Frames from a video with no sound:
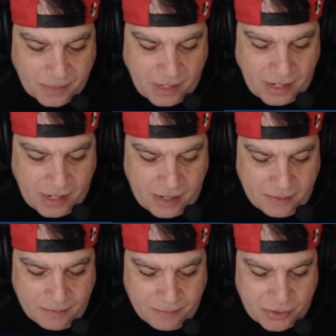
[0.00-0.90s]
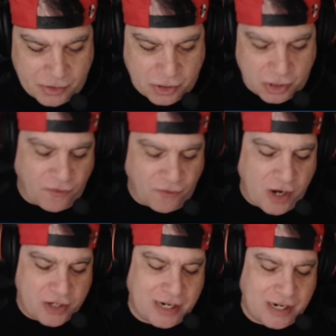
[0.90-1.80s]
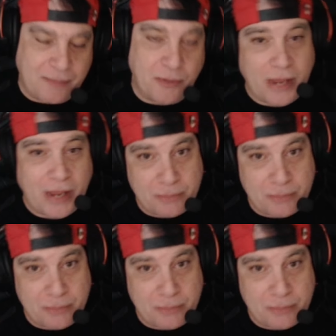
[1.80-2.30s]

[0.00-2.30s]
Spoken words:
But the fastest lap on that